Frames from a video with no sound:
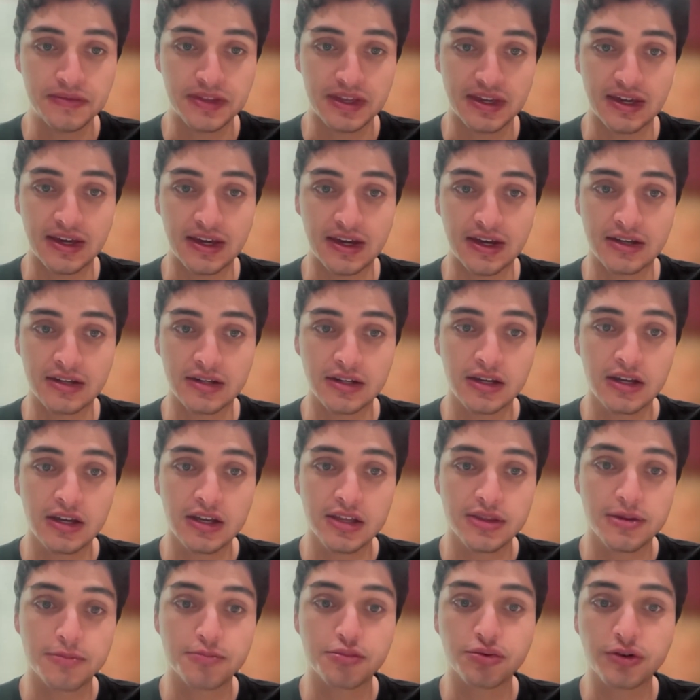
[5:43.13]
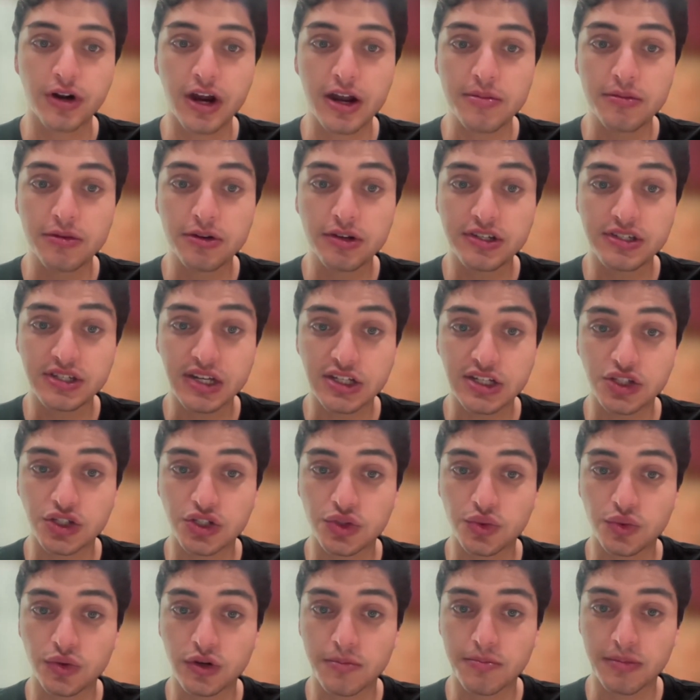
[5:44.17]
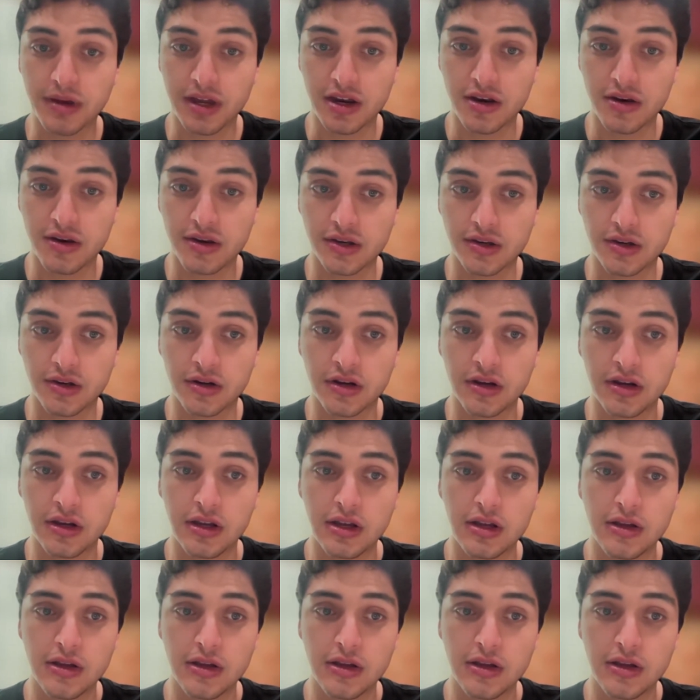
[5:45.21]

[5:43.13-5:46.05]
And the primary statutory barrier,